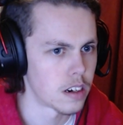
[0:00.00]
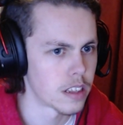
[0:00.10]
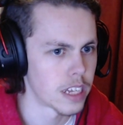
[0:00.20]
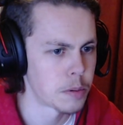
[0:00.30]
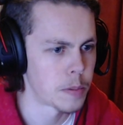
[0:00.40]
Are
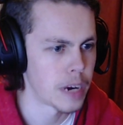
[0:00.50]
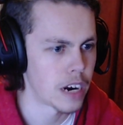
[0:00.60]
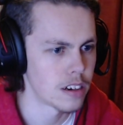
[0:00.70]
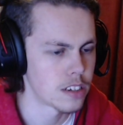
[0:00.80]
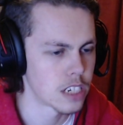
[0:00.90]
they
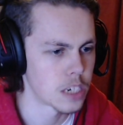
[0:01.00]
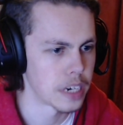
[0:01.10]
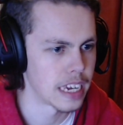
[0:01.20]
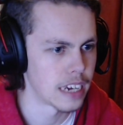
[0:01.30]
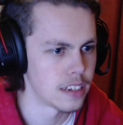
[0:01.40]
preparing to go
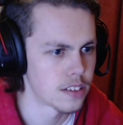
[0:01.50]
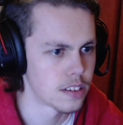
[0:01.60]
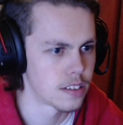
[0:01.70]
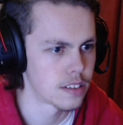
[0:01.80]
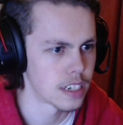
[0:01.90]
against
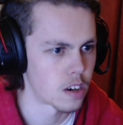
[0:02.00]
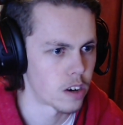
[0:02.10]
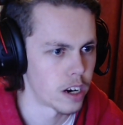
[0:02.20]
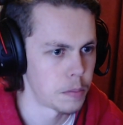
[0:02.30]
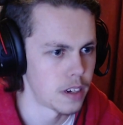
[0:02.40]
the C R
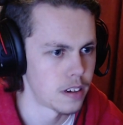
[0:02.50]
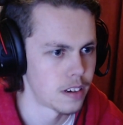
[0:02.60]
M?